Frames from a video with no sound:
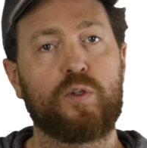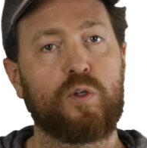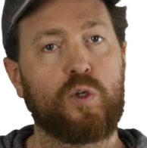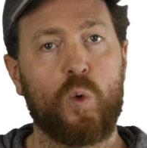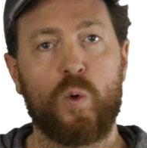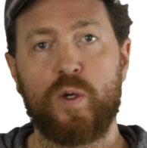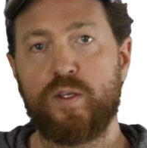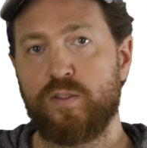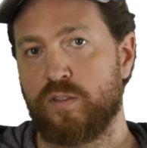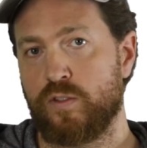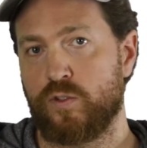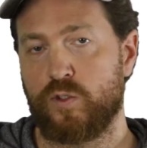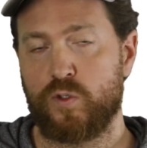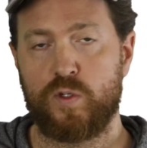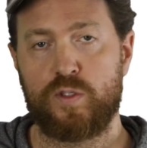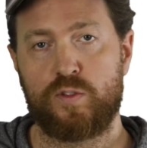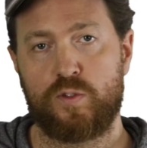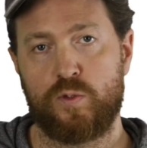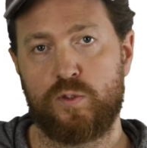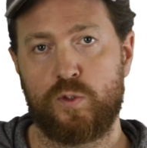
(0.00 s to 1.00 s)
the noise that you're
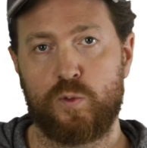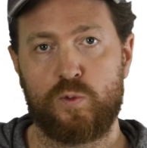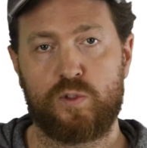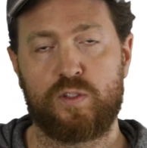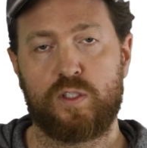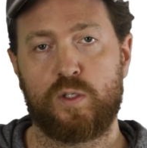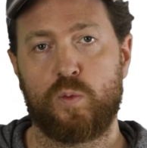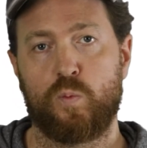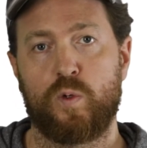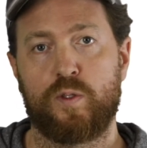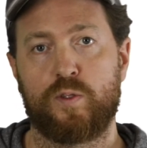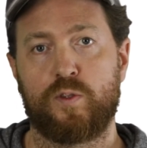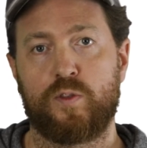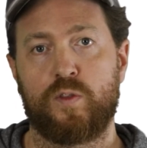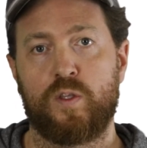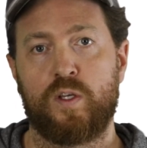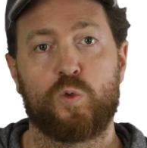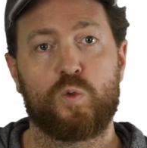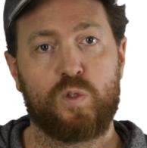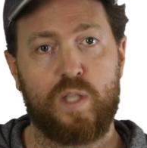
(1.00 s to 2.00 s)
introducing with
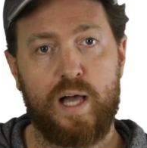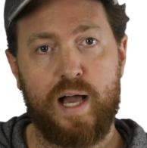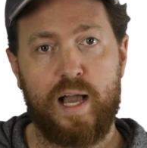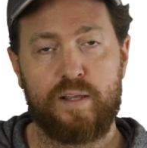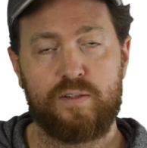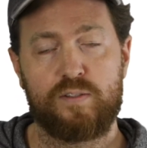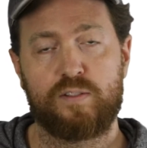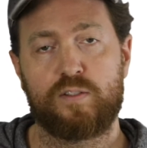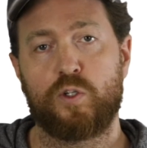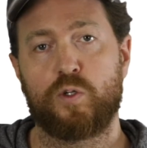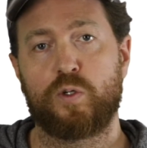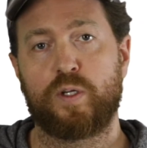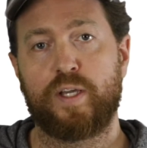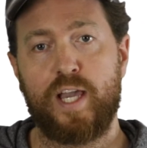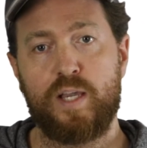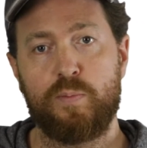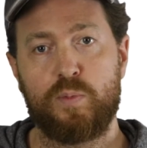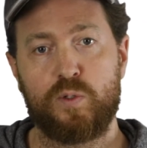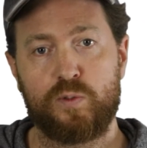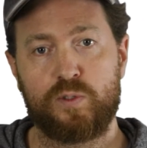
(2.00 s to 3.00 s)
your lines and your
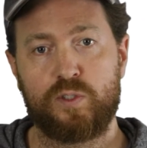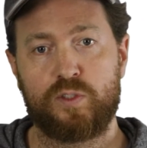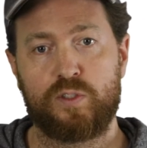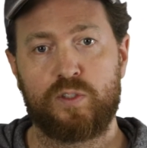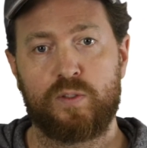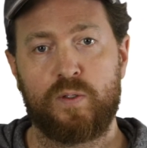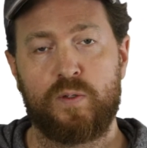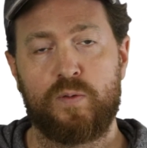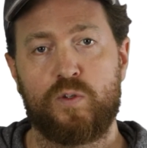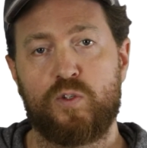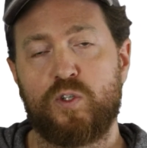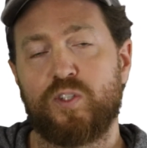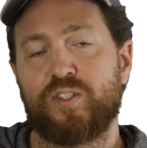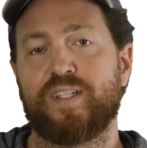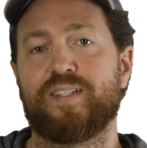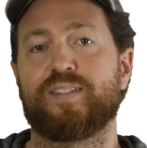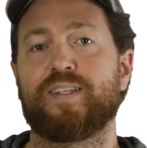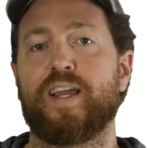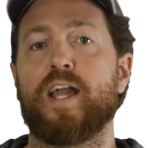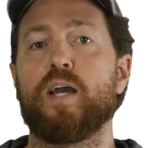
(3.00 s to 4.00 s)
cables just
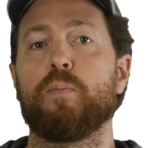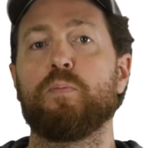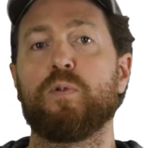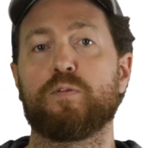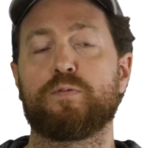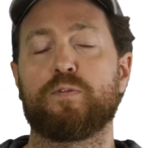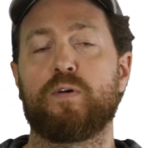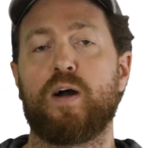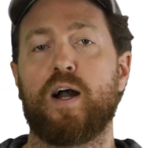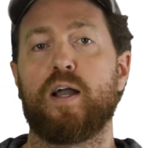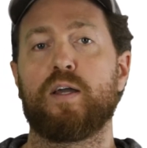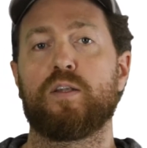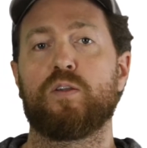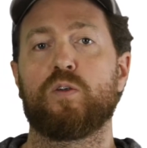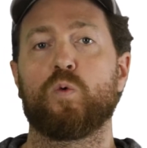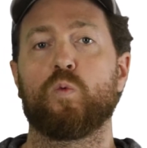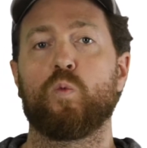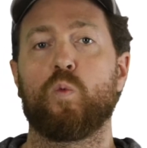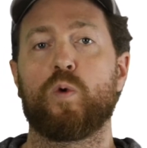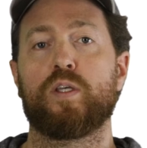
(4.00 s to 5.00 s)
gets amplified
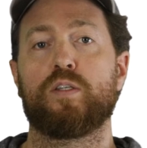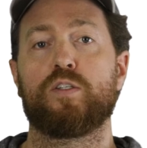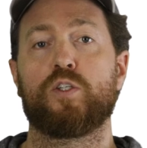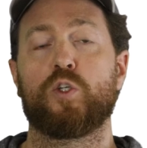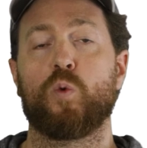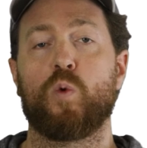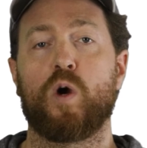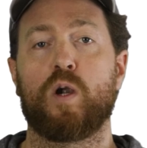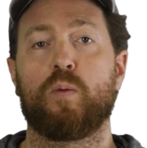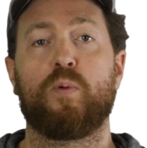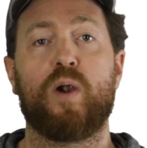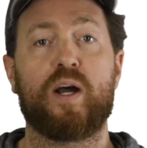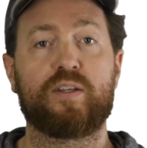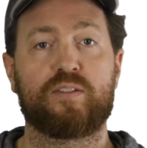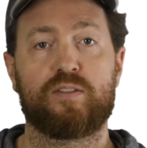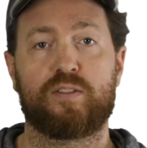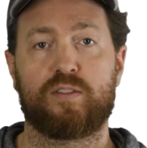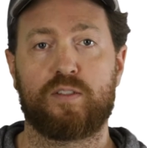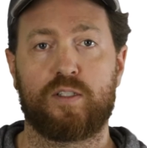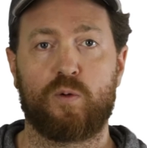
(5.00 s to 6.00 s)
when you are
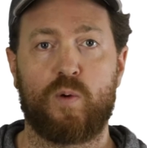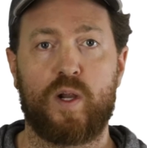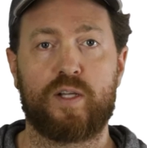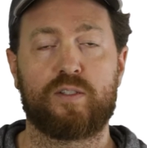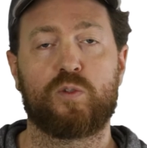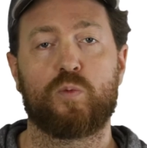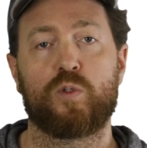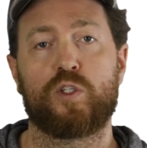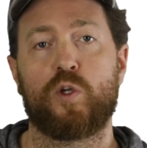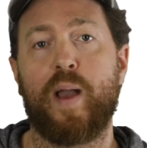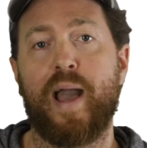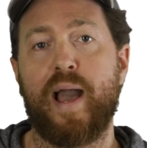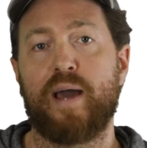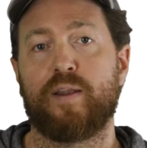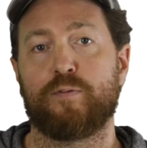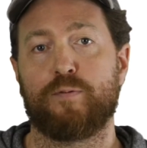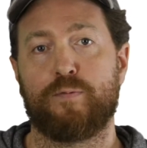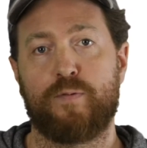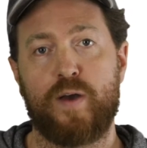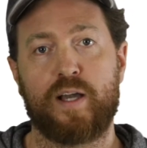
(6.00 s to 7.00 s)
processing, right? So when you
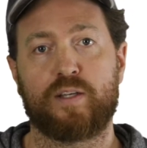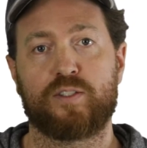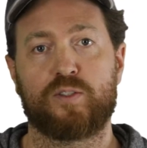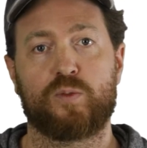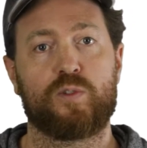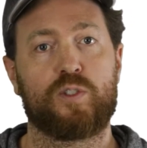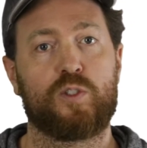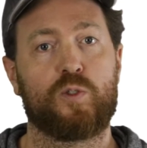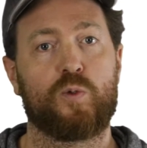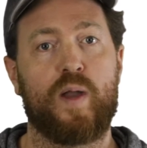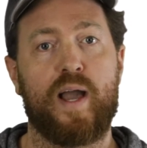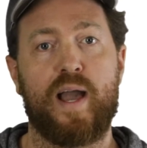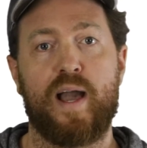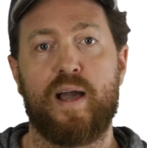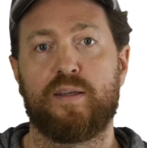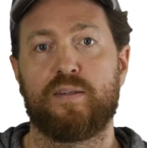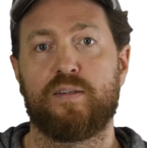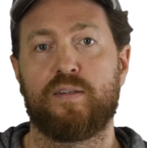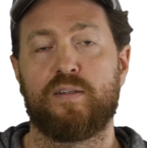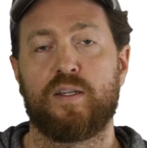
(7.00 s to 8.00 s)
add effects, when you
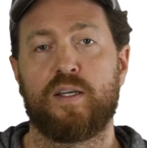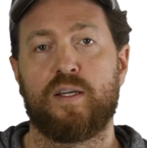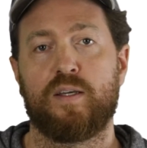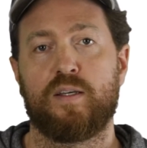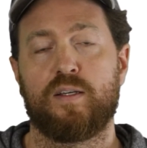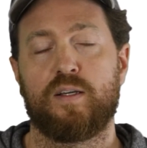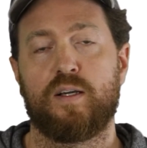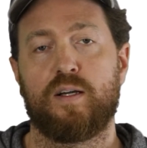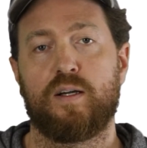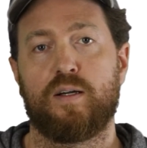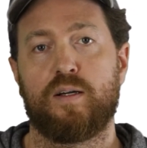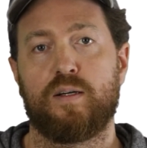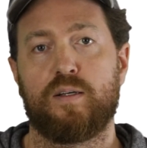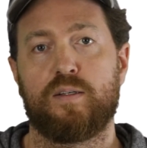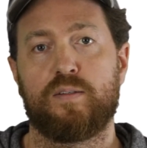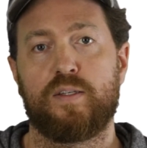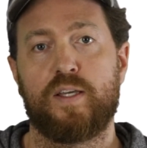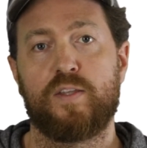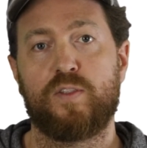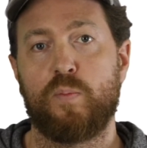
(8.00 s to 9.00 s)
add
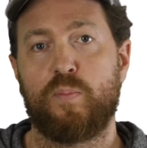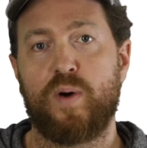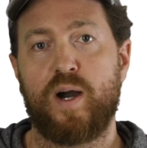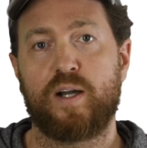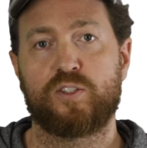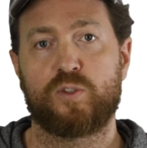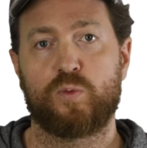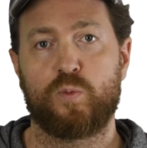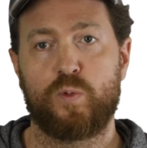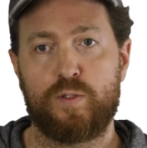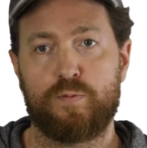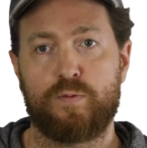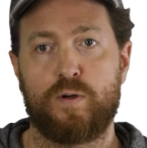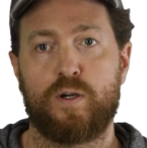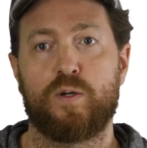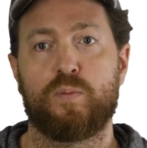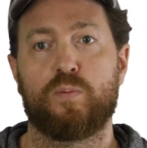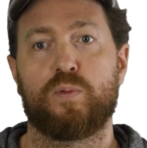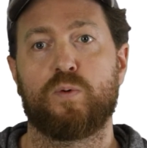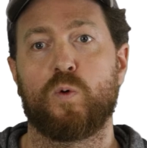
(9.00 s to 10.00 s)
in-the-box
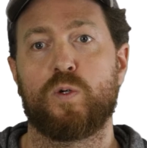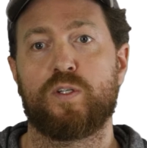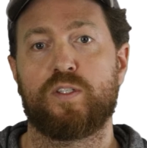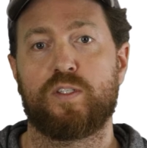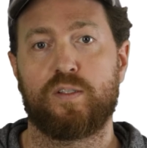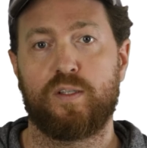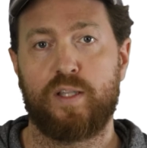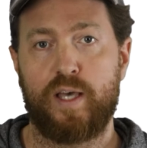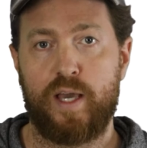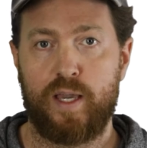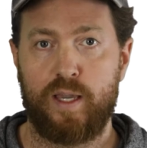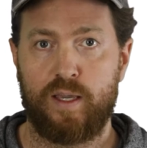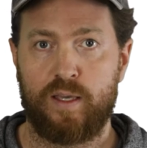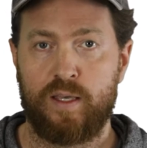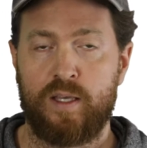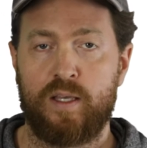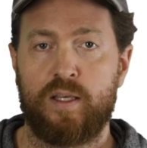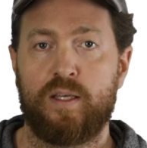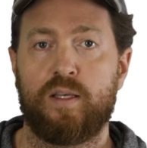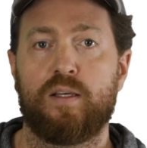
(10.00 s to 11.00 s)
reverb or
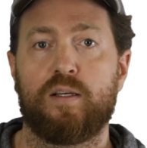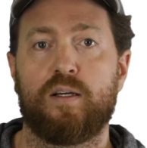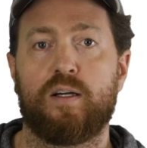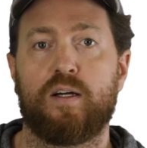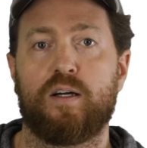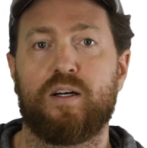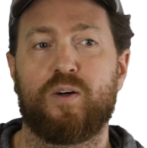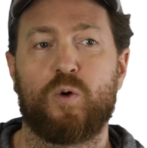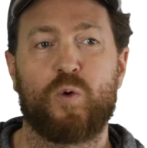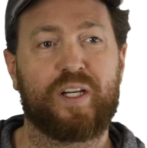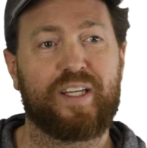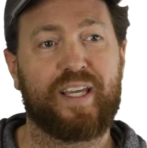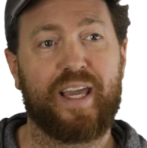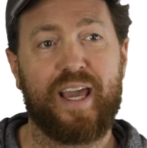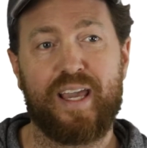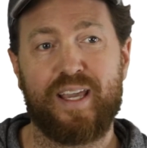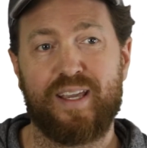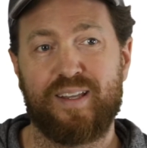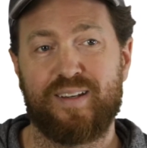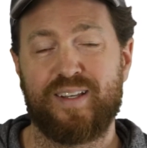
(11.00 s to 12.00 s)
delay or
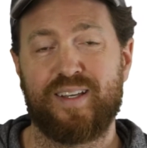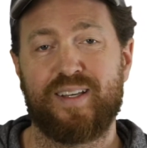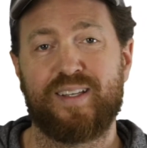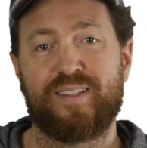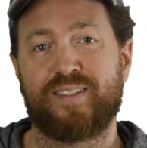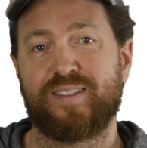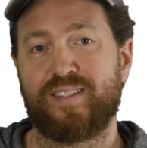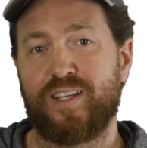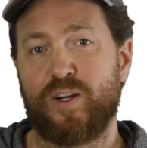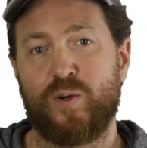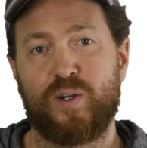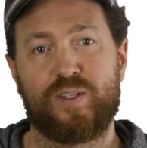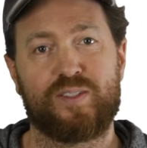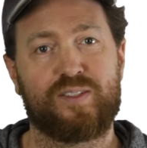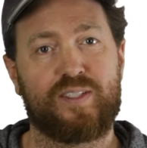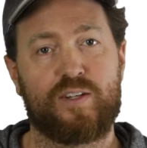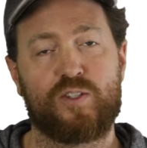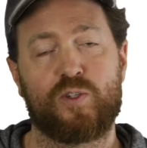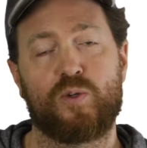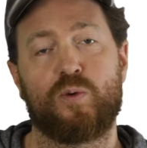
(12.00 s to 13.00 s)
gain, etc.,
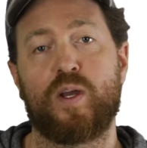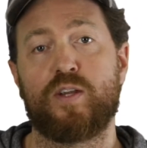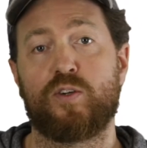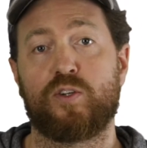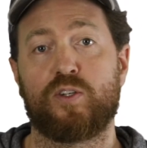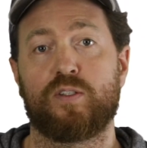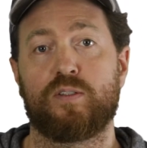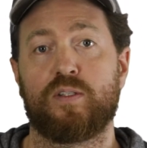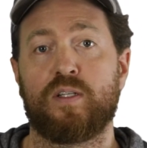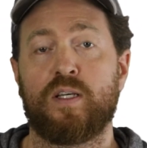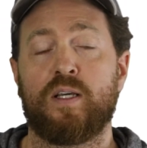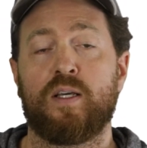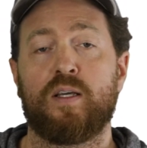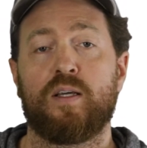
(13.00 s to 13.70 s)
saturation,